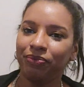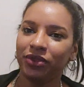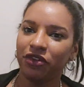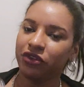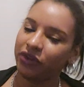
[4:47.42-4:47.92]

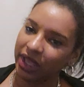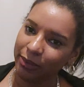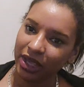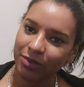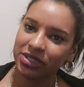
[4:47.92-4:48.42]
If you're
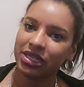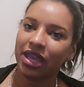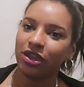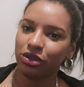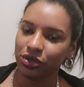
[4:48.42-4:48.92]
keeping it up to
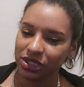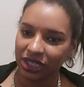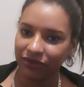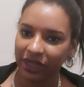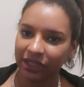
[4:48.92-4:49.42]
date and you're
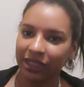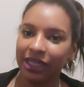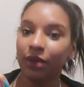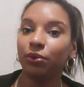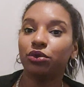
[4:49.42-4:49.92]
using it
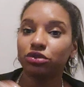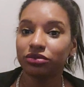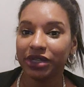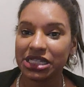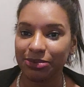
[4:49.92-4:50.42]
regularly, it will
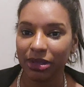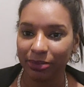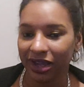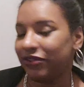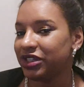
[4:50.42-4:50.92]
already be
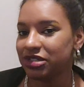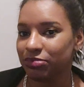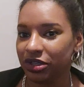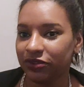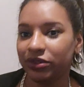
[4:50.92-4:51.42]
perfect and
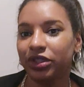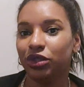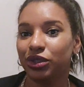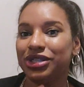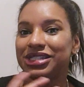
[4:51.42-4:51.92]
beautiful, and
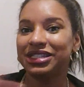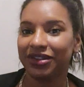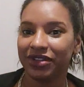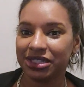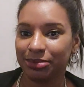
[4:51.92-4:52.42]
you can just
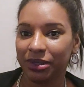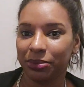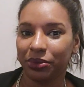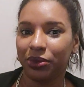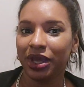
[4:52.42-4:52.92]
give it to
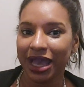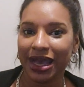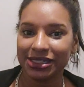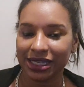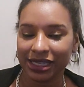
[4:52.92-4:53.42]
people
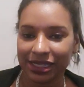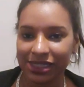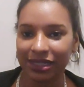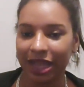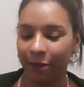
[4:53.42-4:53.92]
as it
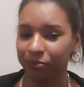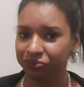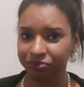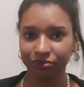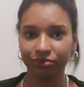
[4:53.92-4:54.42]
is. Now,
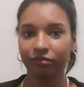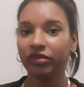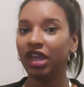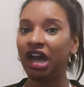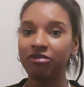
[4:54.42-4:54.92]

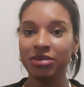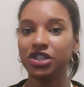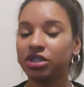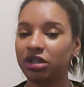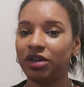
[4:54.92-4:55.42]
I've
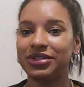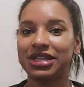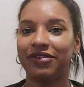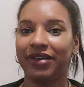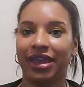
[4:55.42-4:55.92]
mentioned a lot of
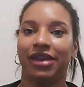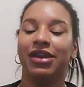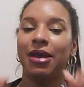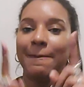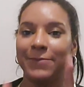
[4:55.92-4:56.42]
stuff here,
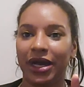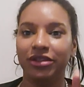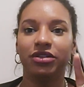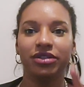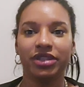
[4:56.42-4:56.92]
but
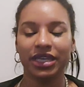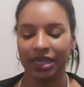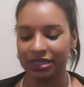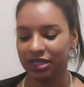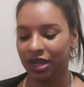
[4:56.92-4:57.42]
the good thing
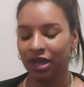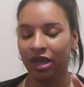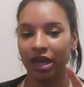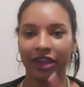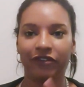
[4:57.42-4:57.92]
is,
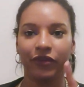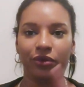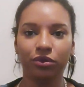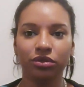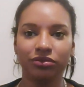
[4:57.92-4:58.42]
I have
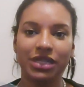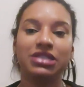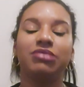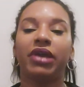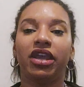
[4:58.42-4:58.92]

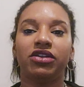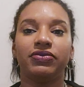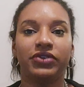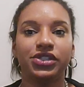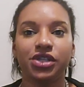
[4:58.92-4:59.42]
already
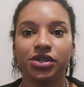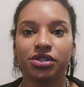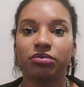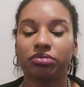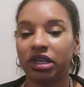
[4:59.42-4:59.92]
made
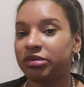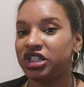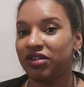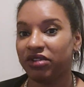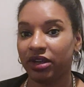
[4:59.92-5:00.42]
videos on pretty
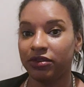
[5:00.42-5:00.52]
much everything